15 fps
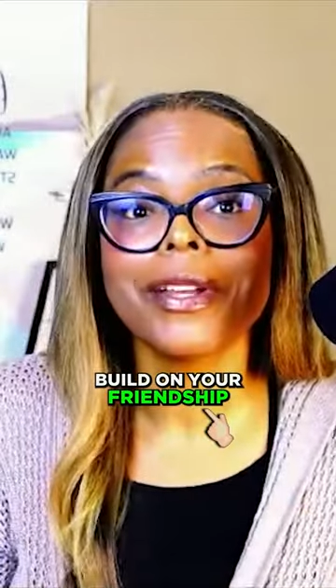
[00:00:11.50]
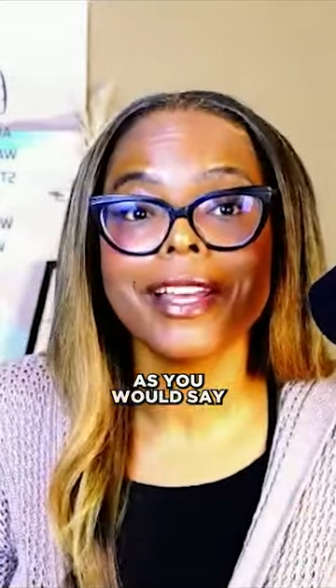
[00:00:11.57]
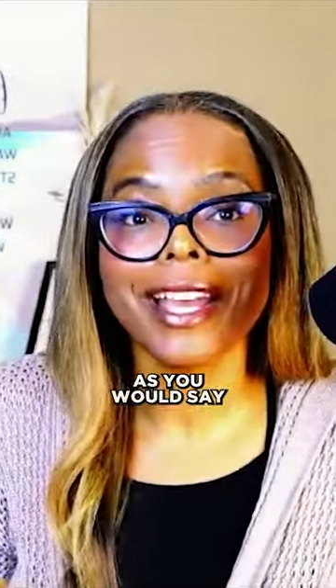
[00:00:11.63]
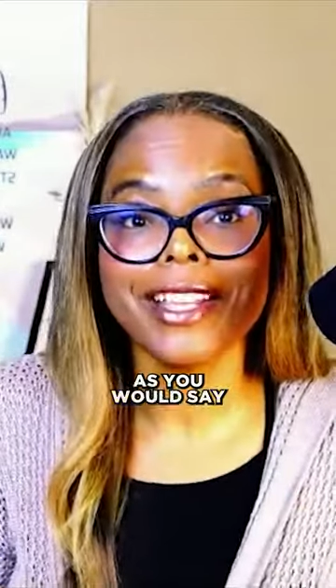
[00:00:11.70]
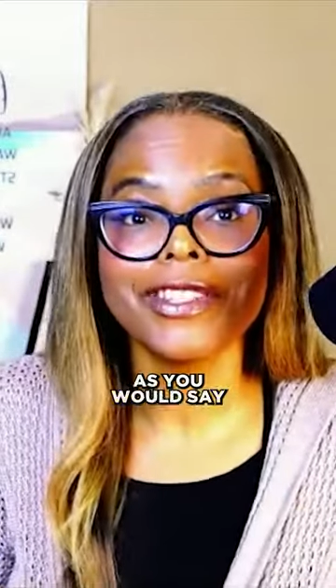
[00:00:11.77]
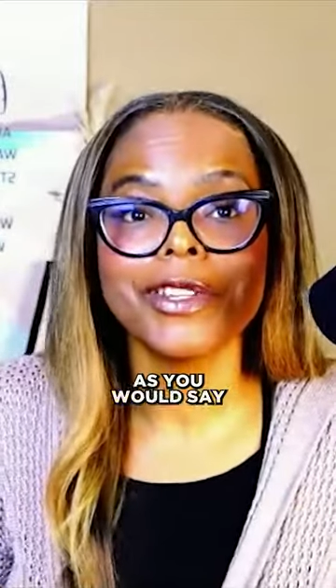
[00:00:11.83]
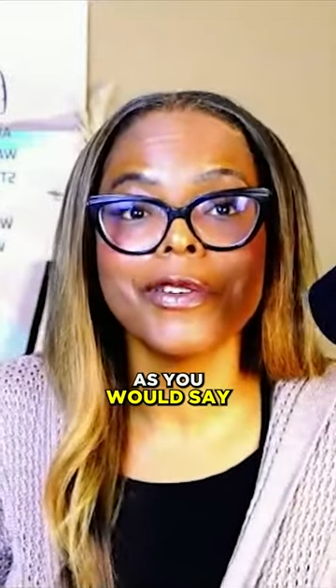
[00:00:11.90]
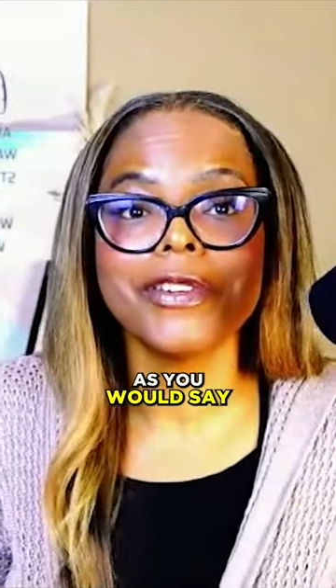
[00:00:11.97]

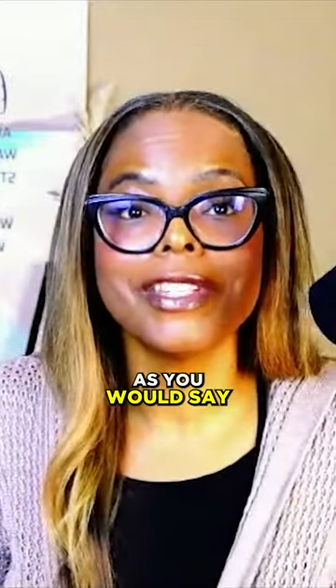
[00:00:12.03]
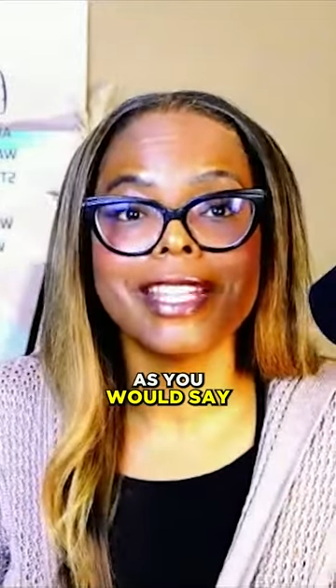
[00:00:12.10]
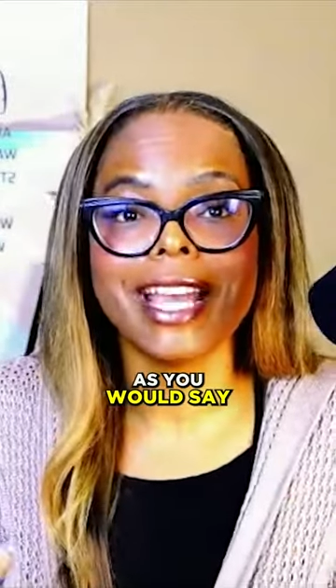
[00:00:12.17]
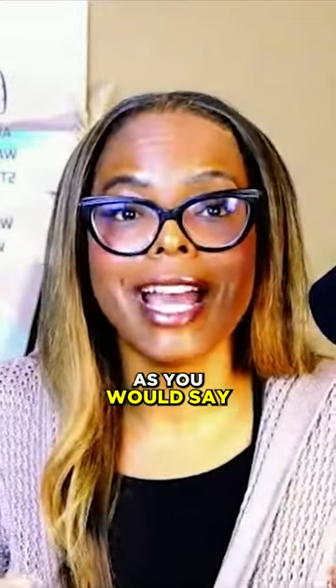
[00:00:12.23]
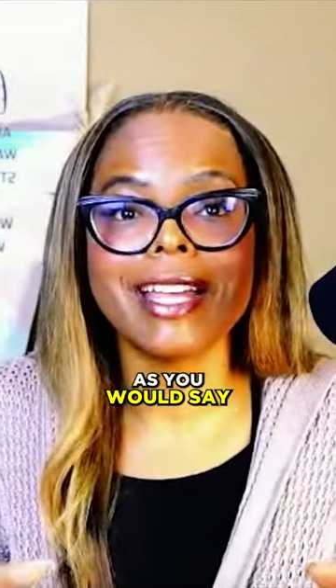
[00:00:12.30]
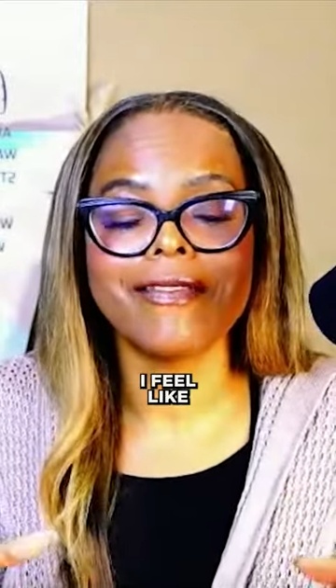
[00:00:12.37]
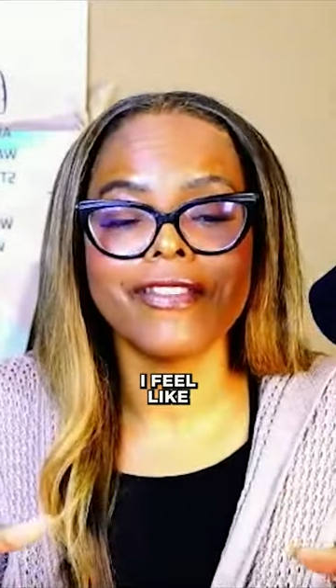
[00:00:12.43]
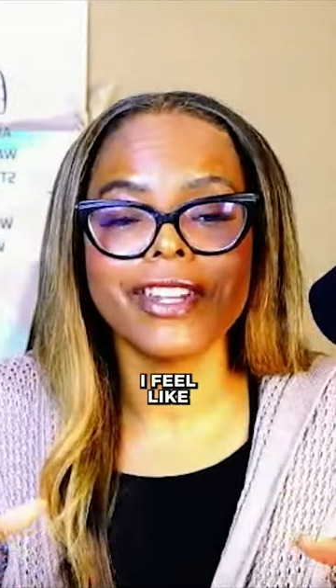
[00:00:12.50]
As you were saying,
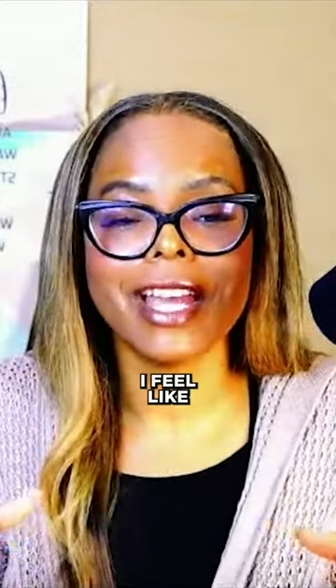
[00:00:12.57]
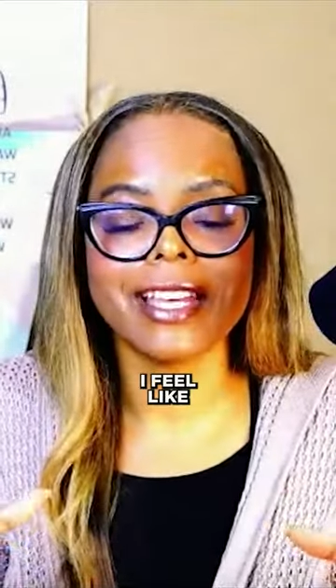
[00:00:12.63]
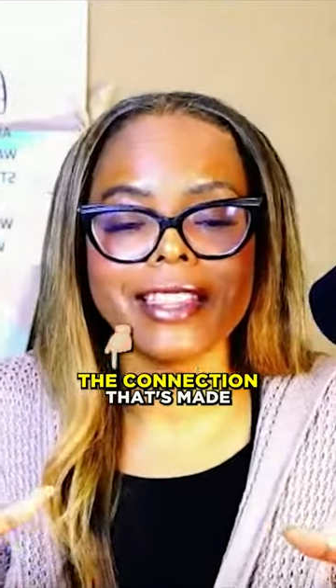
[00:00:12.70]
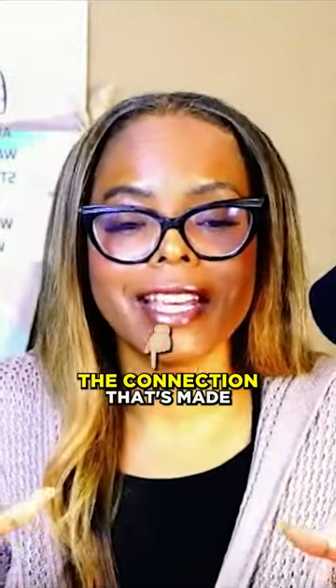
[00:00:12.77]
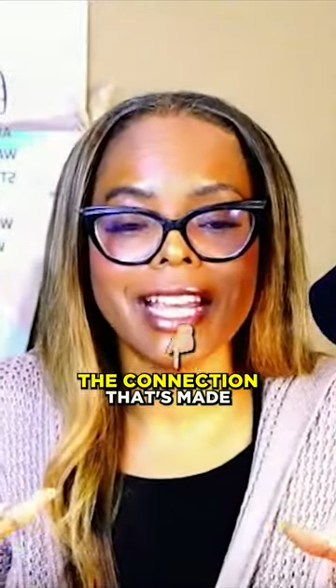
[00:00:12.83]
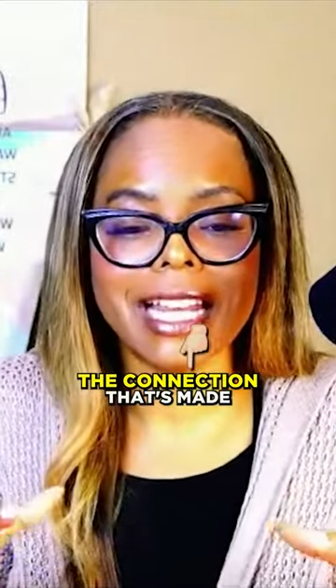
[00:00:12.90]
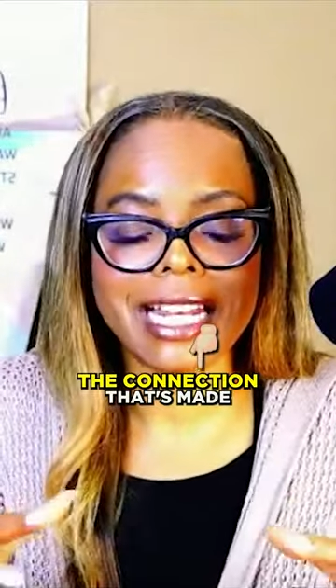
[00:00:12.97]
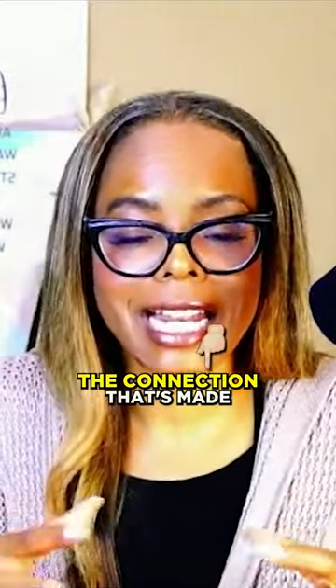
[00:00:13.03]
I feel like the
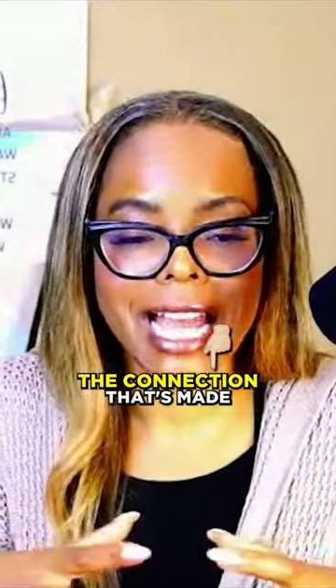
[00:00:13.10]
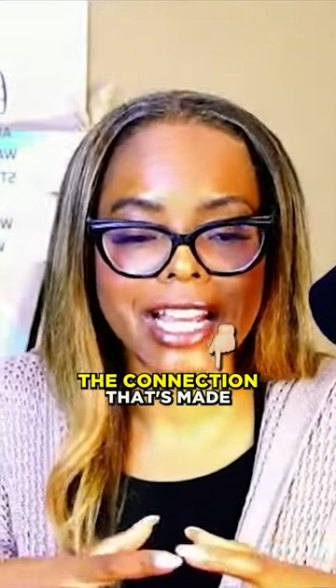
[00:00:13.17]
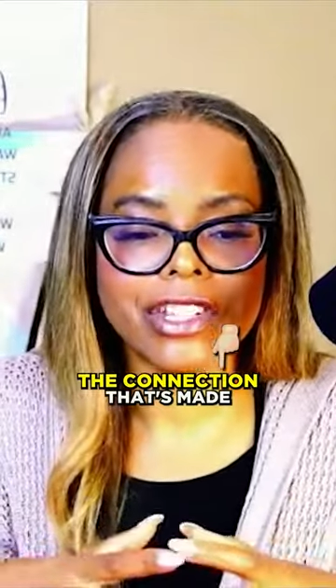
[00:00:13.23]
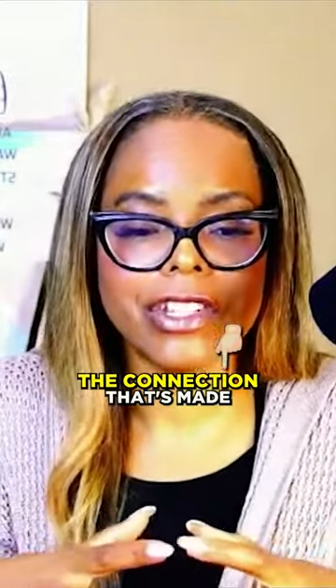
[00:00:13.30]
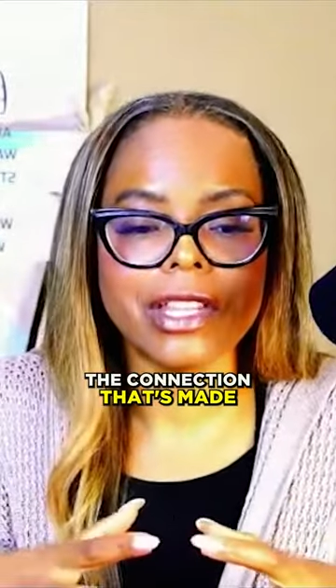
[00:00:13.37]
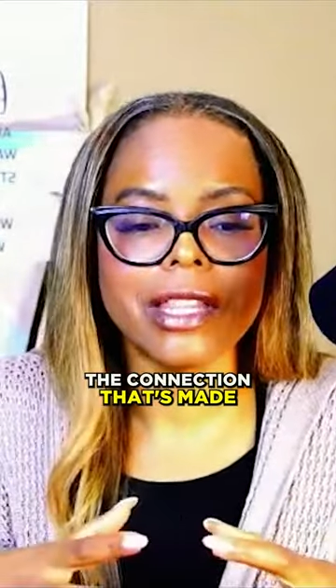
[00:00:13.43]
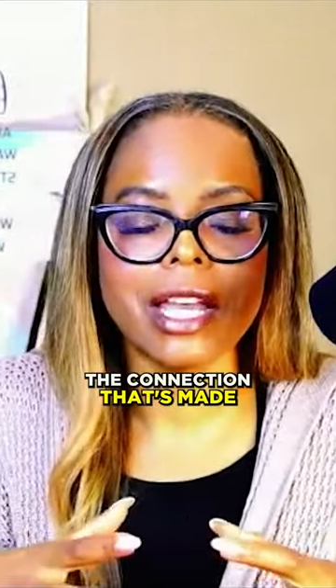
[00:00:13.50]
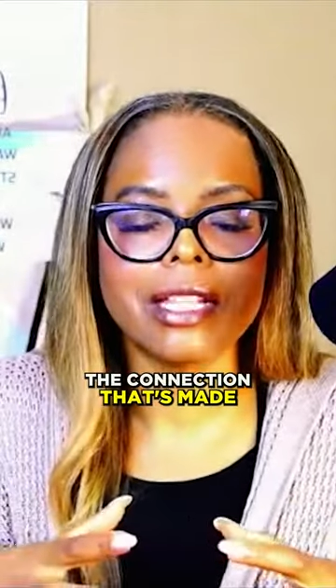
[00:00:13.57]

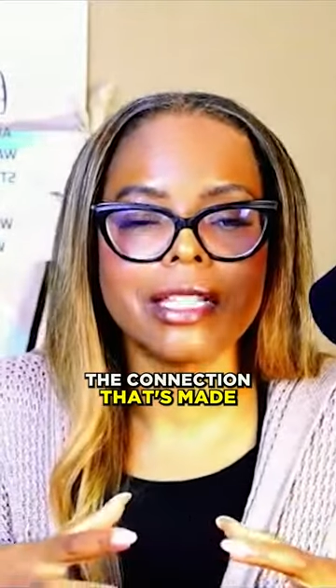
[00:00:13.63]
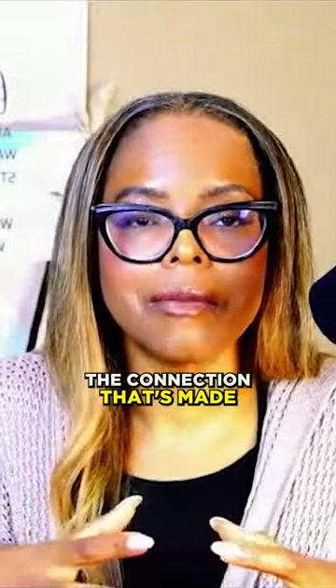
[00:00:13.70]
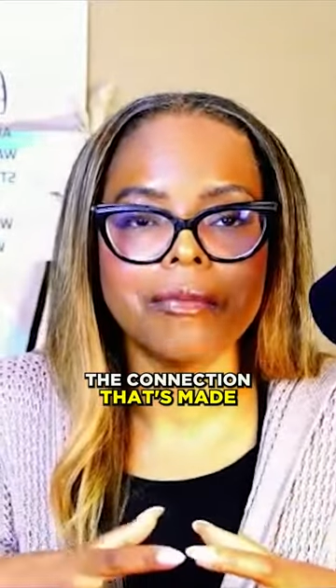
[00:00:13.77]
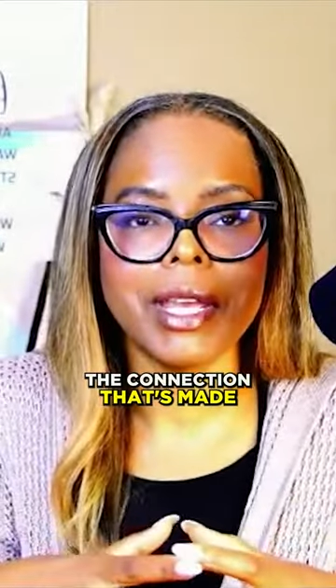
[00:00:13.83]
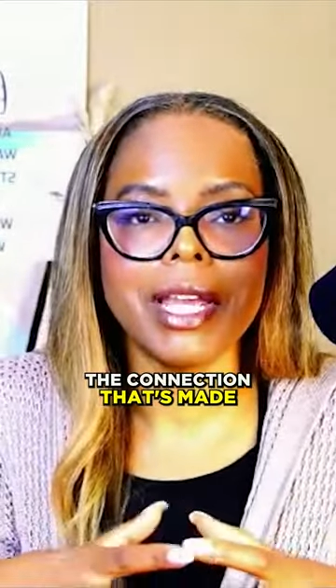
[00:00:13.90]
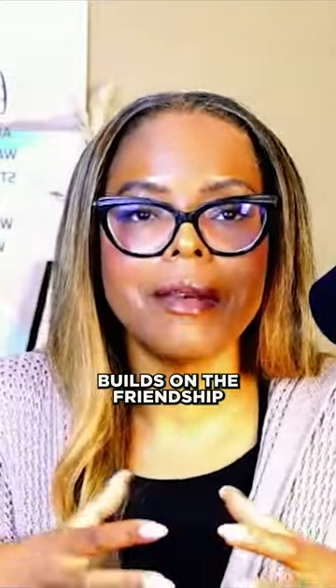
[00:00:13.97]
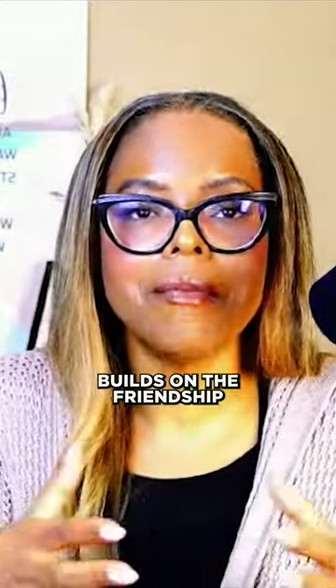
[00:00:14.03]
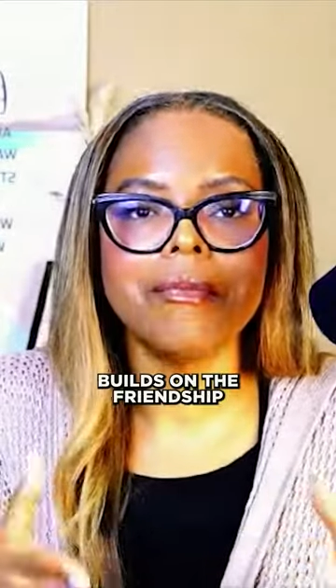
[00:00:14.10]
connection that's
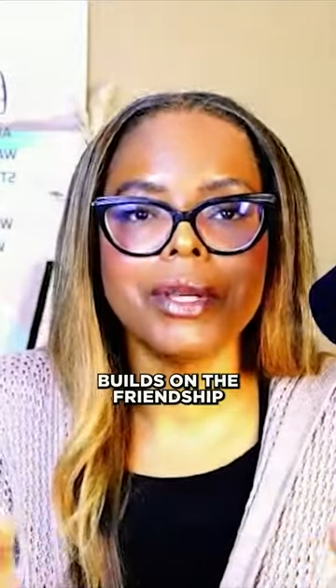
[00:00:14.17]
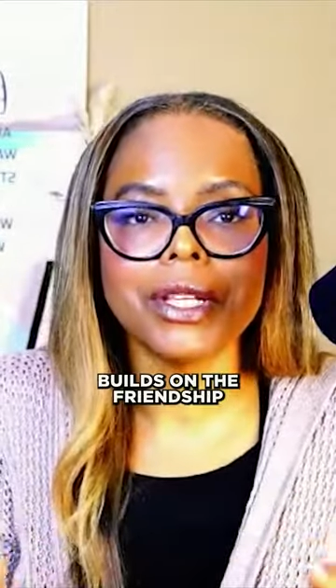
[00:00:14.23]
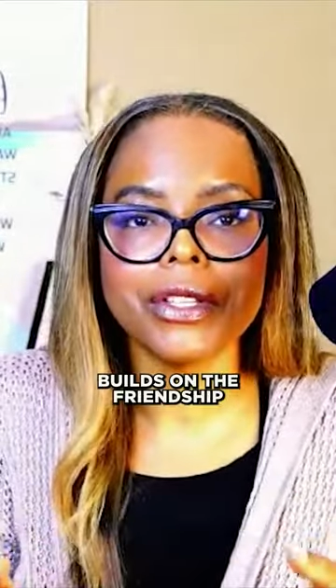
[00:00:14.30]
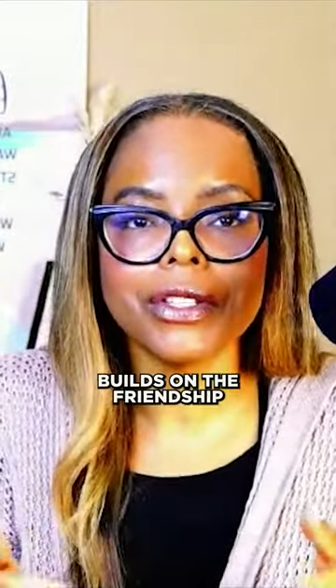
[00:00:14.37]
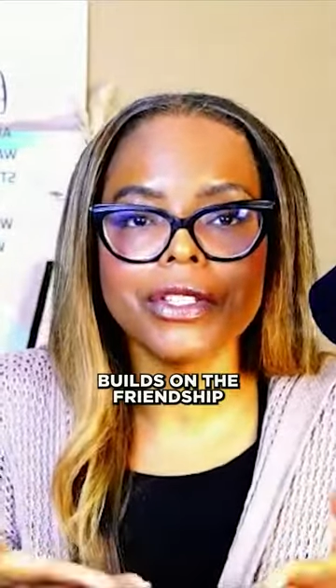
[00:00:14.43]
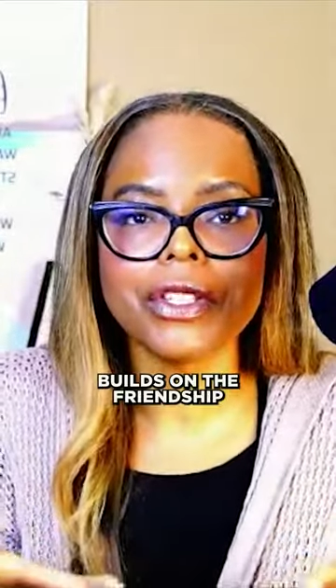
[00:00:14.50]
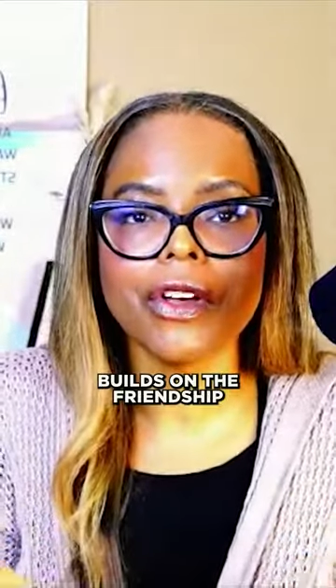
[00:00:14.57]
made builds